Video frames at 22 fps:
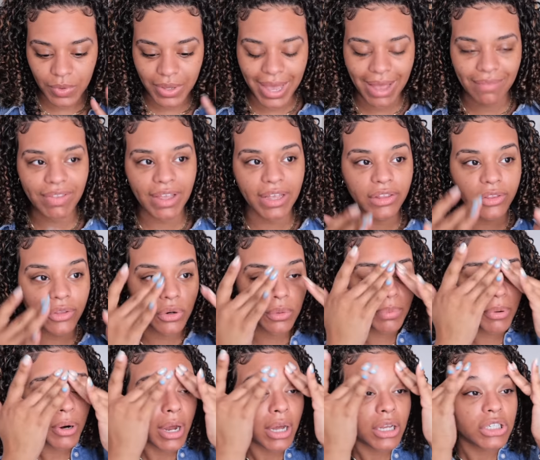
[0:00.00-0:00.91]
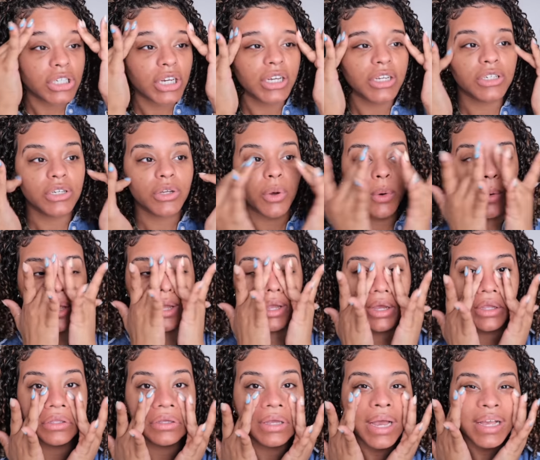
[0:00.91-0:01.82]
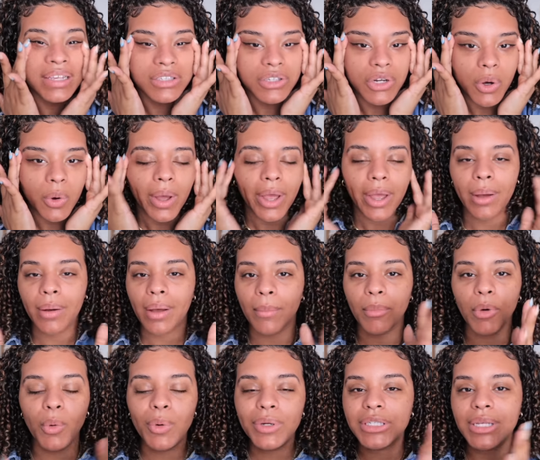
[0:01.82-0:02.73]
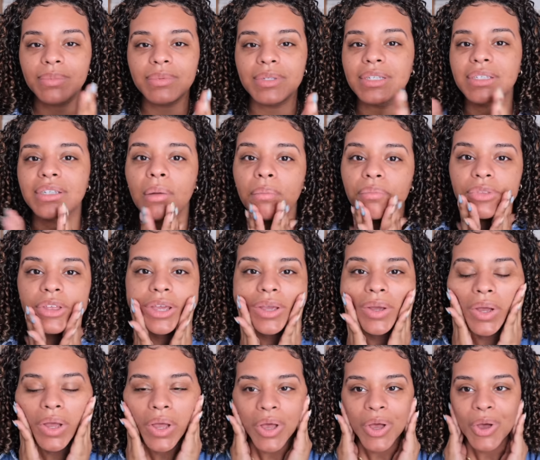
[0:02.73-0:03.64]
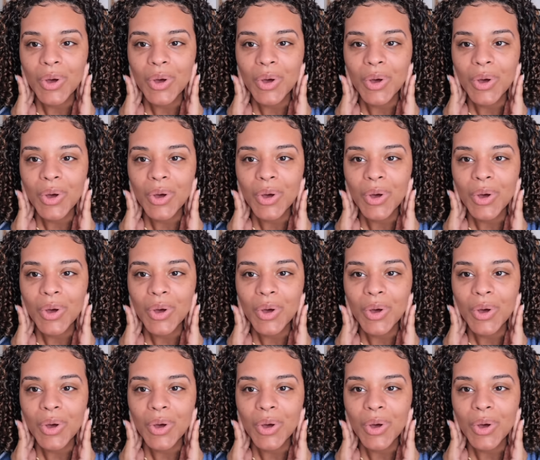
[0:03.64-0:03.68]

We have like a little project going on. You guys know I, I'm always up to something